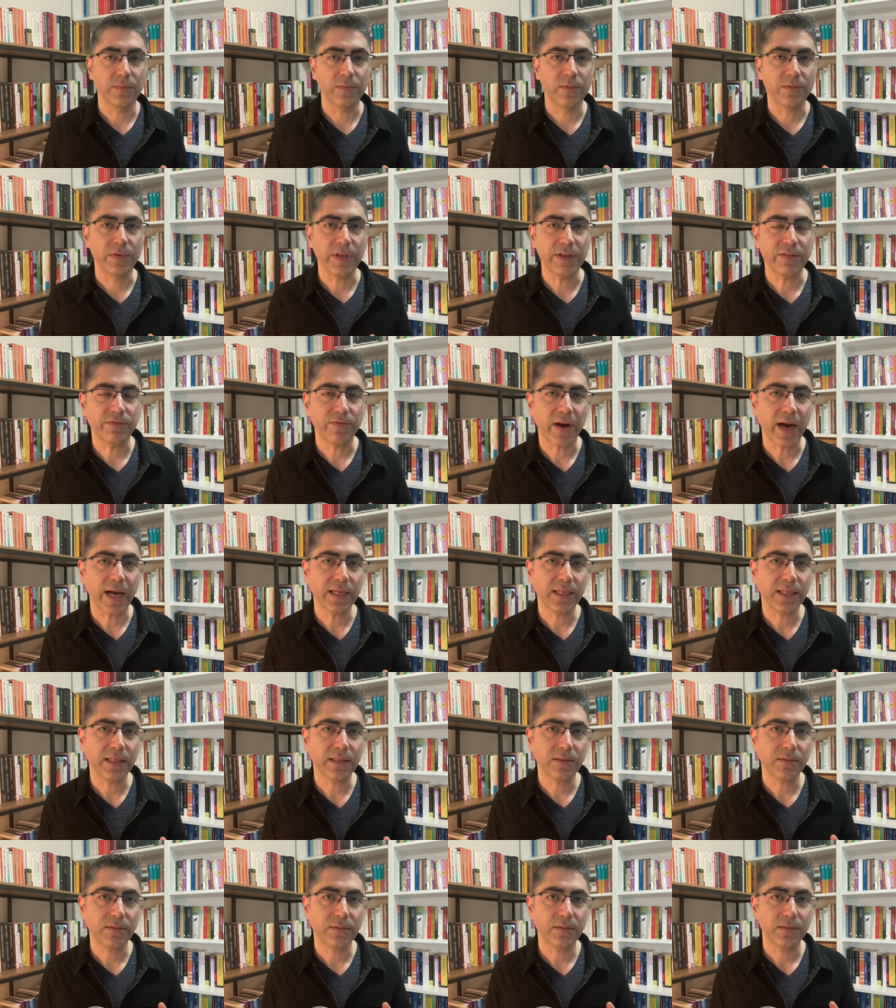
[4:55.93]
we find
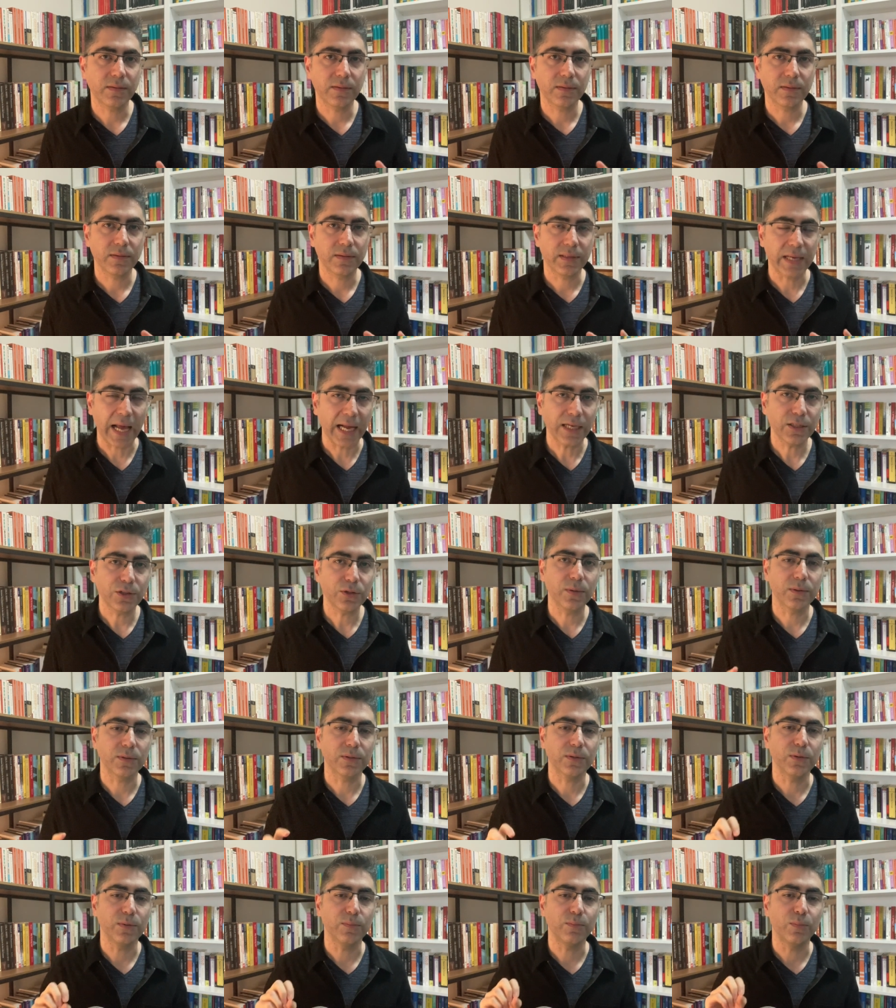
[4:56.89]
it
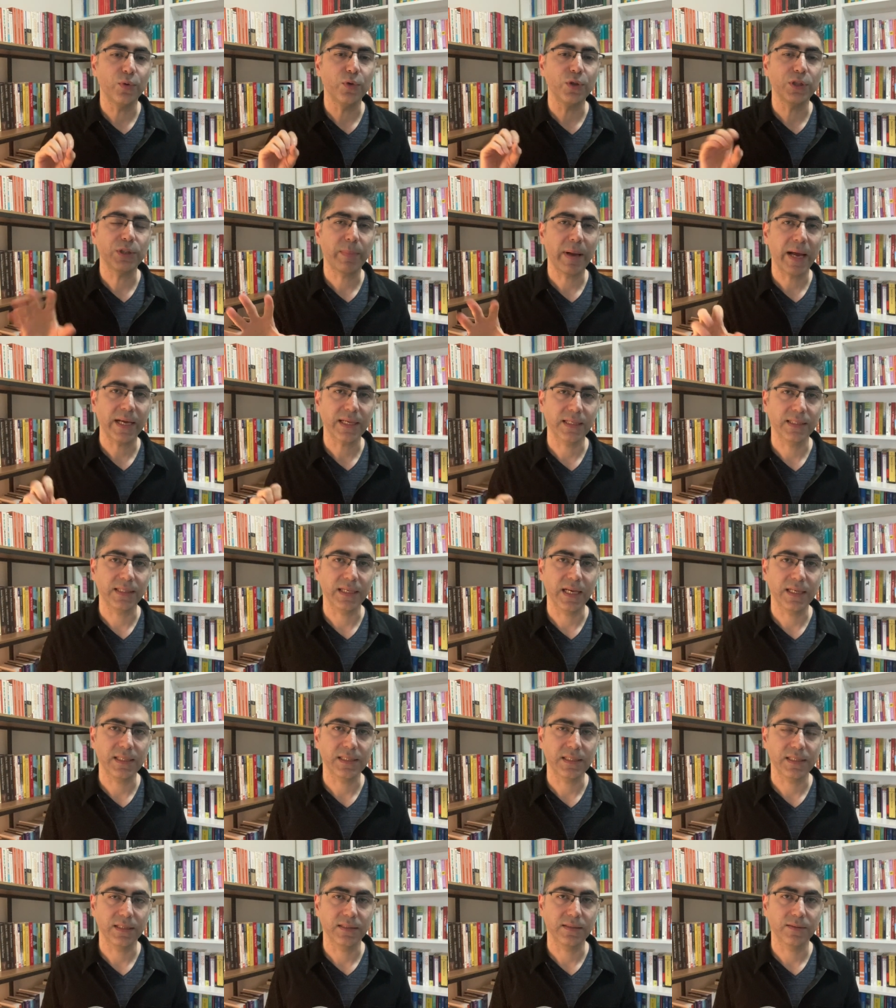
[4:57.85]
natural to push back
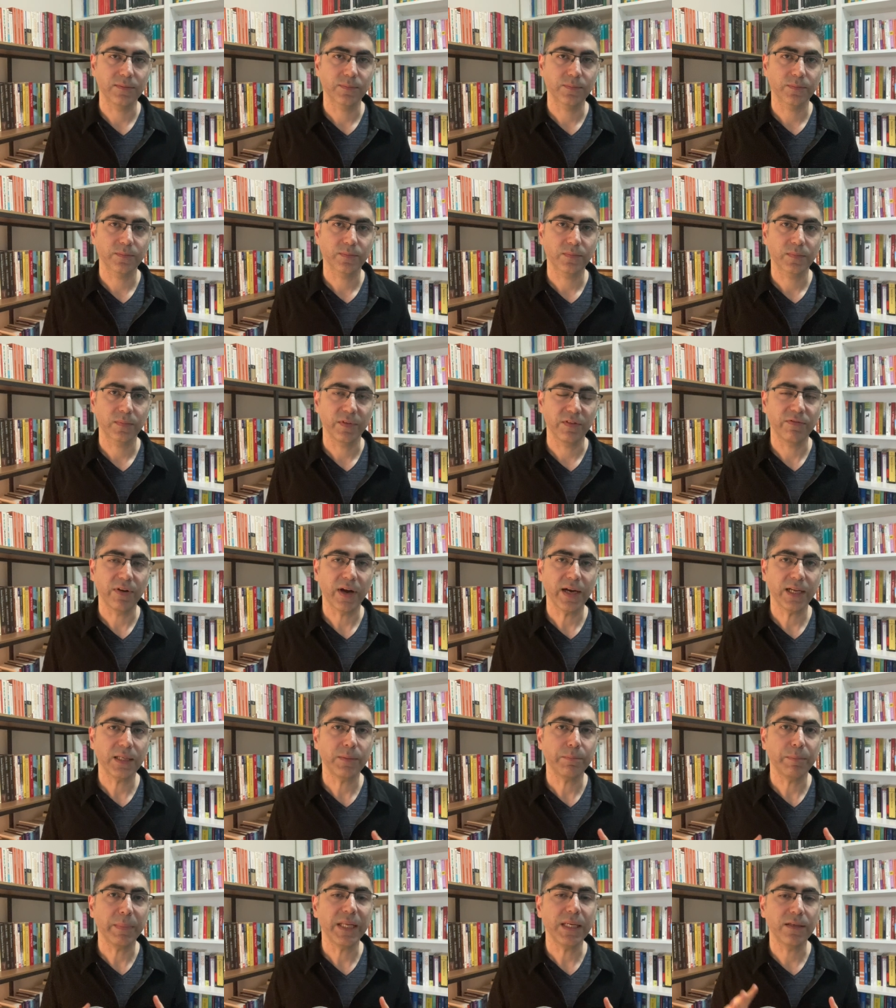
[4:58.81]
against it. We
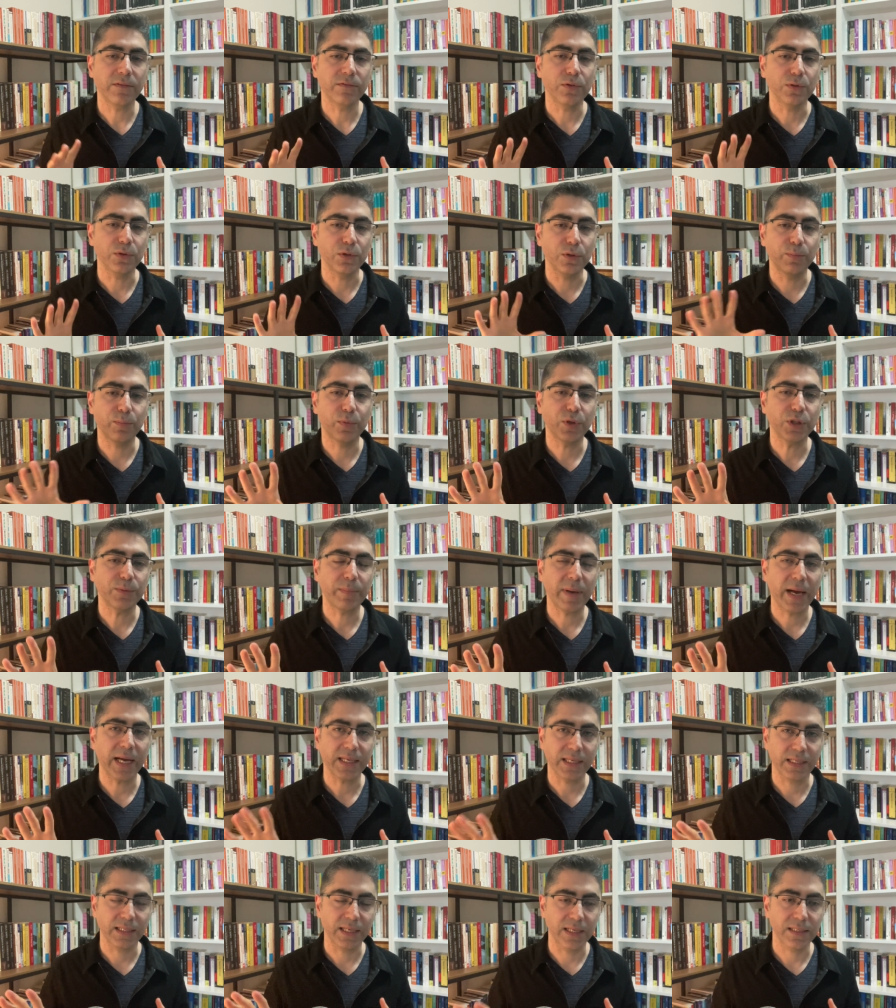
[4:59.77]
find it meaningful to push
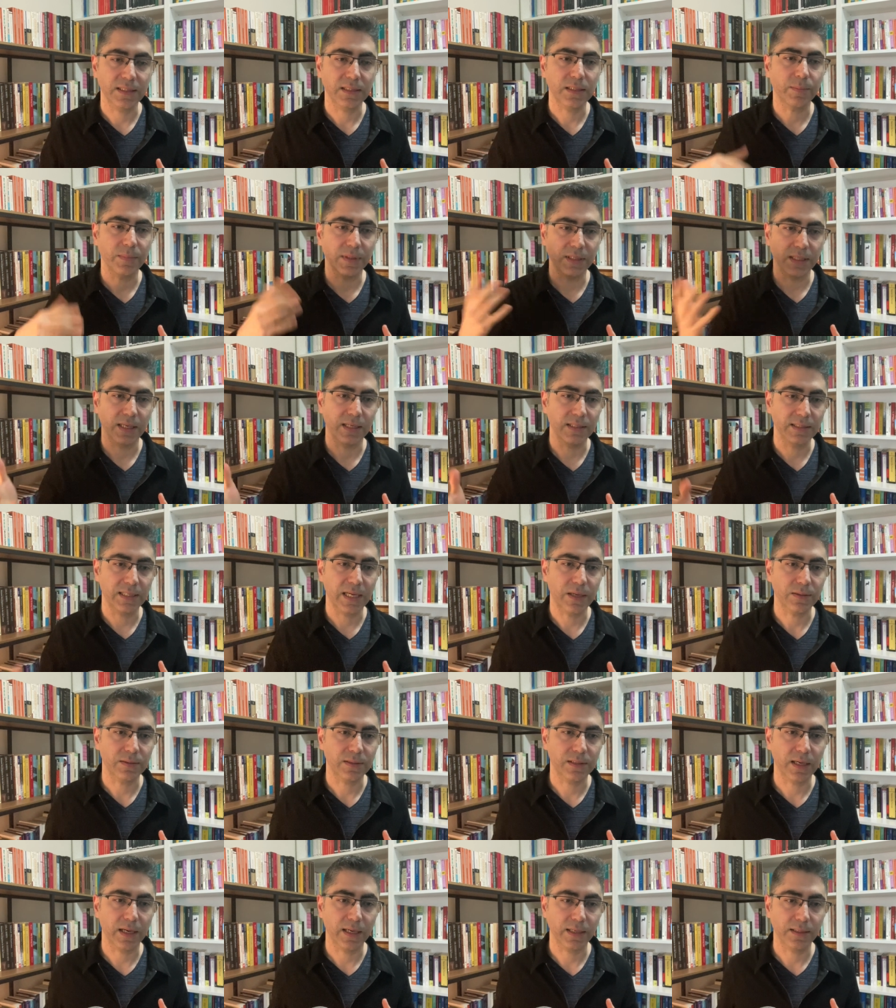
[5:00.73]
back against something that is
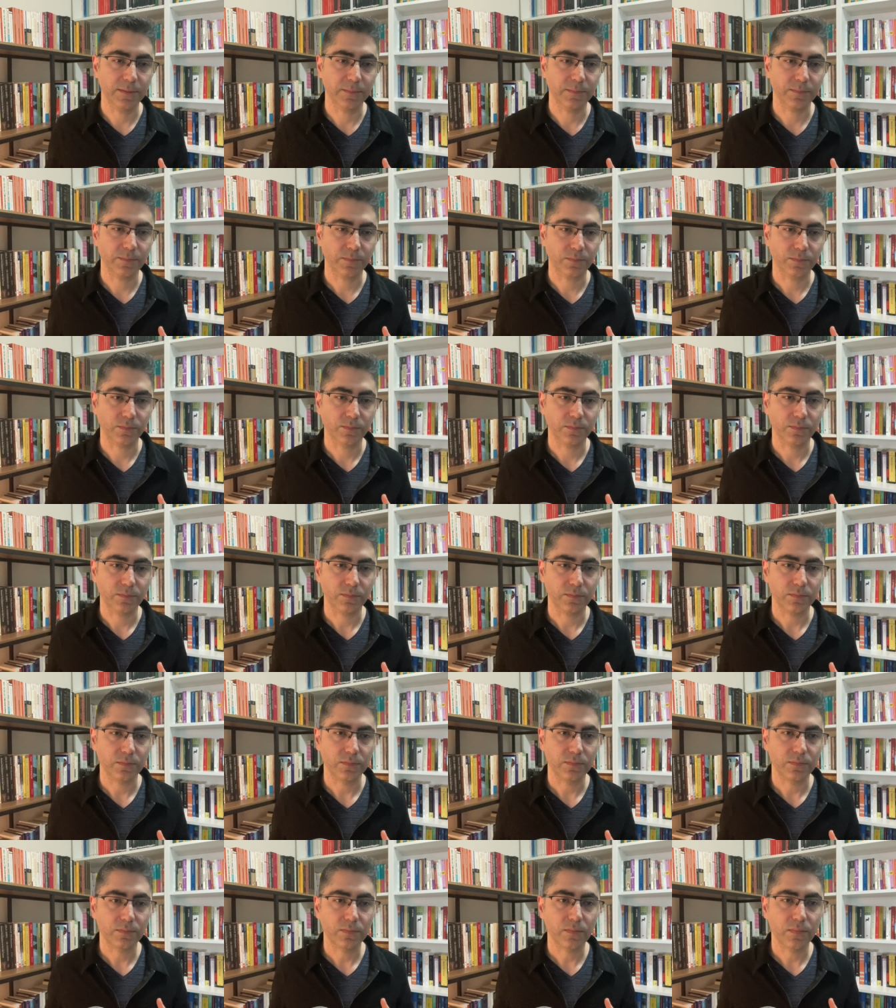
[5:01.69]
outside,
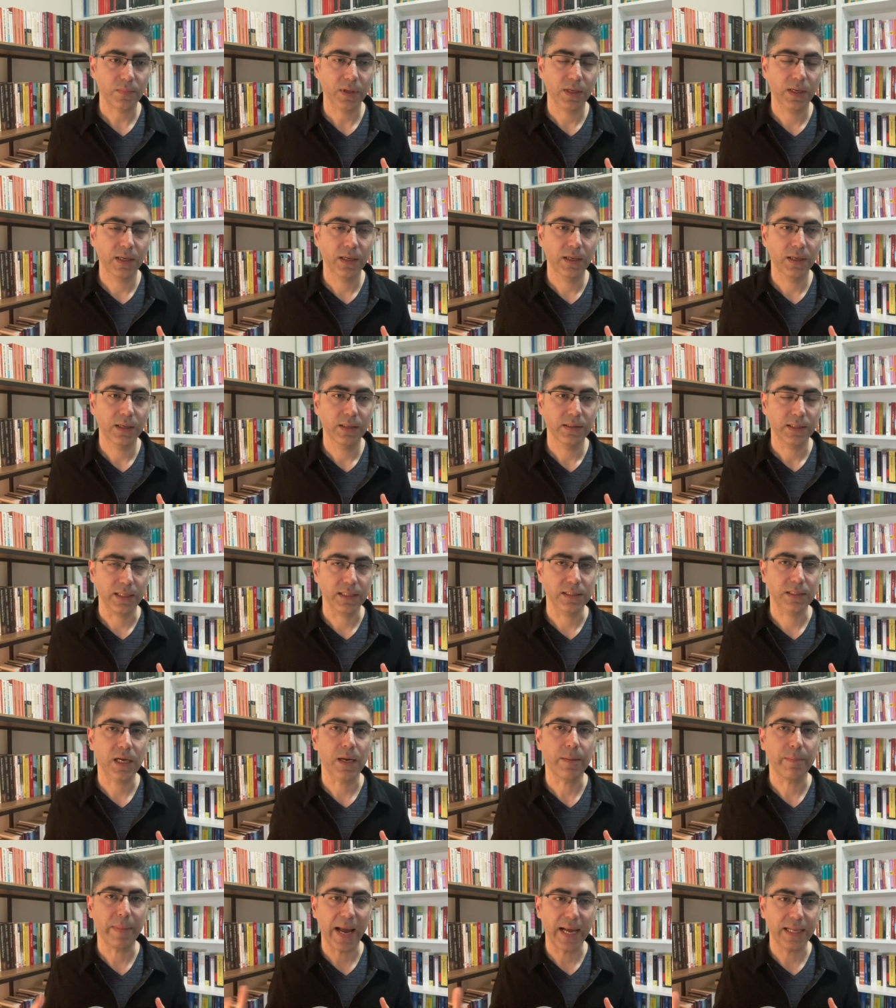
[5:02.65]
that is
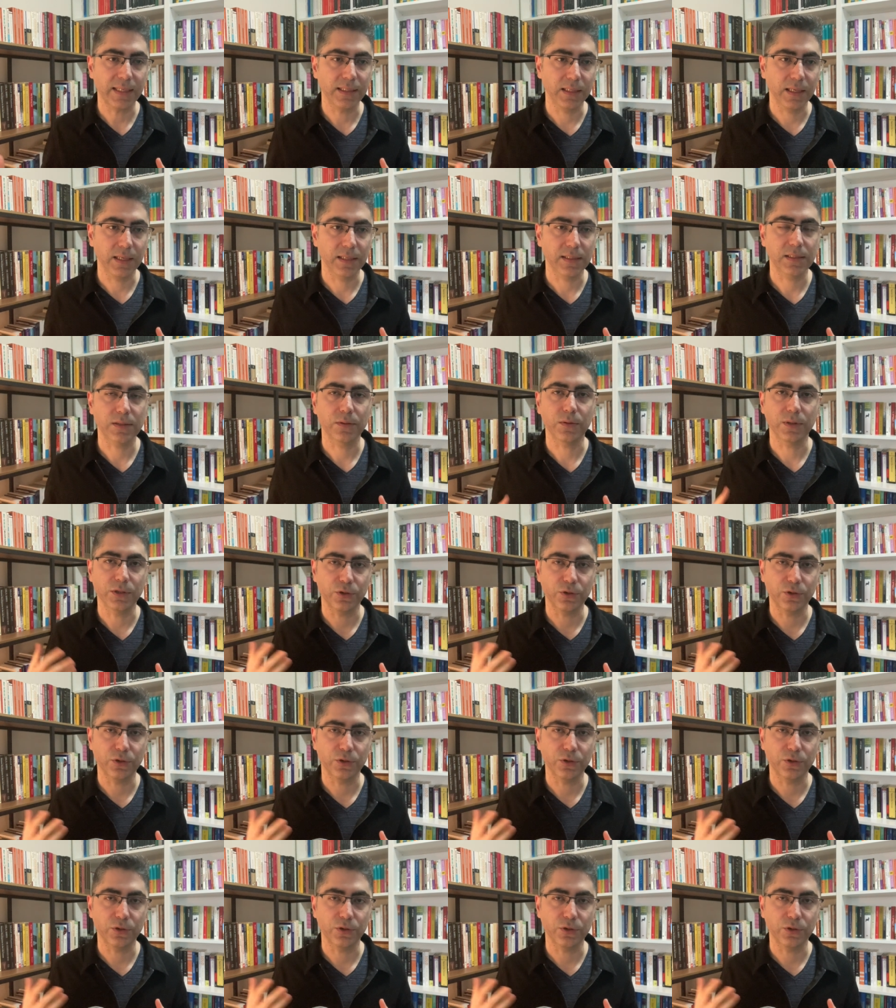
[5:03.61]
commanding us or